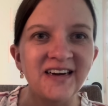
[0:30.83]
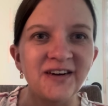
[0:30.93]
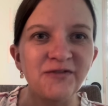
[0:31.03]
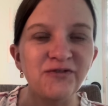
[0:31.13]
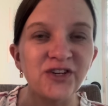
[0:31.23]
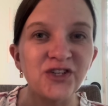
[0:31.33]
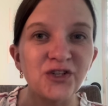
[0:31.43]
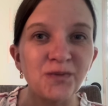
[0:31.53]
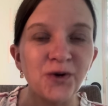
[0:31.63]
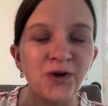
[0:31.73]
Finish
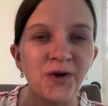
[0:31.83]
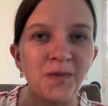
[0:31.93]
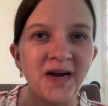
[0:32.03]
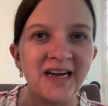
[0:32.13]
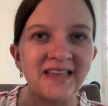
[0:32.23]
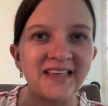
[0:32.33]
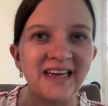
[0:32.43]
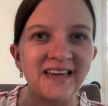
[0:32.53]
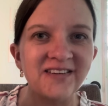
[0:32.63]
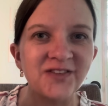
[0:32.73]
the book by the
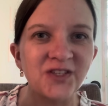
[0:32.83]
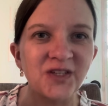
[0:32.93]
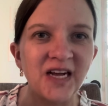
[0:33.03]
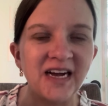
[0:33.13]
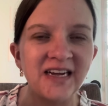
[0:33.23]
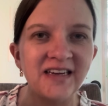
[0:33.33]
end of July,